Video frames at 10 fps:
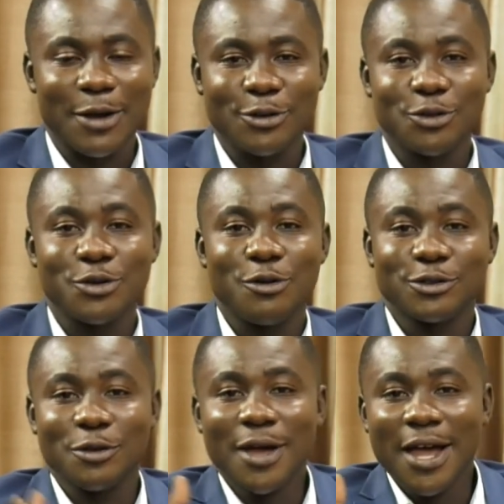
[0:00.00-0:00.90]
And also you
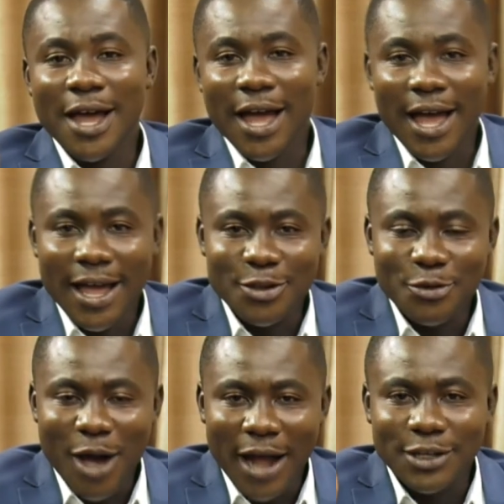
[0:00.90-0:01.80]

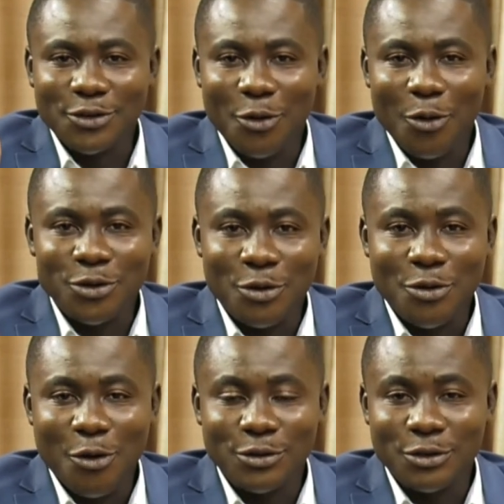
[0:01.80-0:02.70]
had your
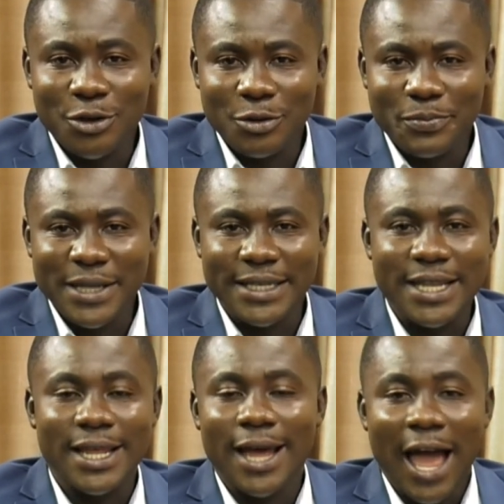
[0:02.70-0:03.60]
goal, your bits in there.